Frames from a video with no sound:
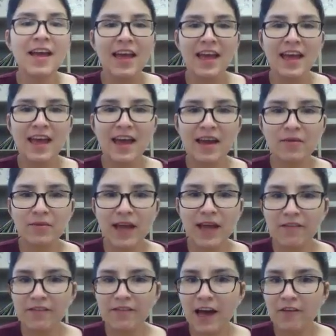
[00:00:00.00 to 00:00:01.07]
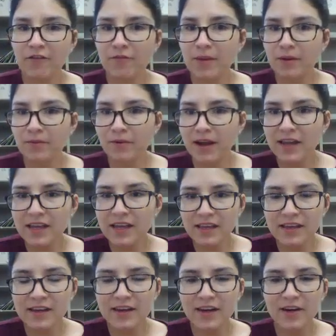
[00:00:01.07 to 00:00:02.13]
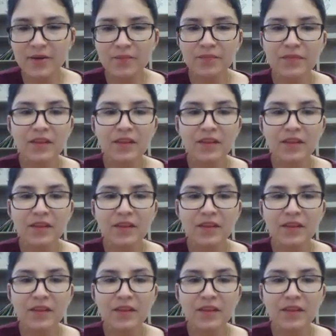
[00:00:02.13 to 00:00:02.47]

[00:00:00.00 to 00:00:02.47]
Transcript: and we have the alphabet right here,